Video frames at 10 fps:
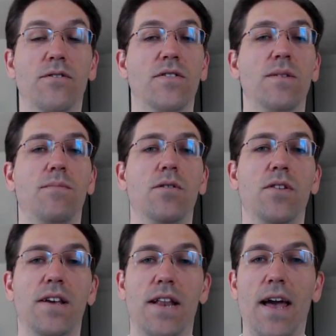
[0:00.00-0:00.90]
You see
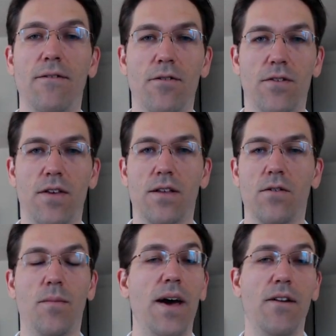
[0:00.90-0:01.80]
beauty in everything,
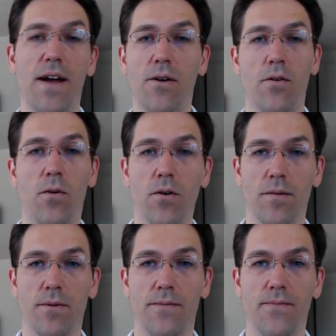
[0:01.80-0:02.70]
no matter how
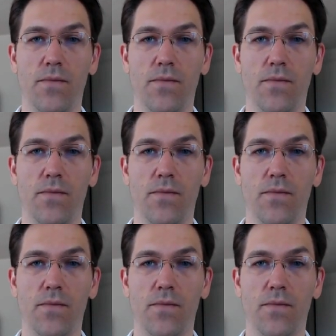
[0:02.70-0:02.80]
horrible.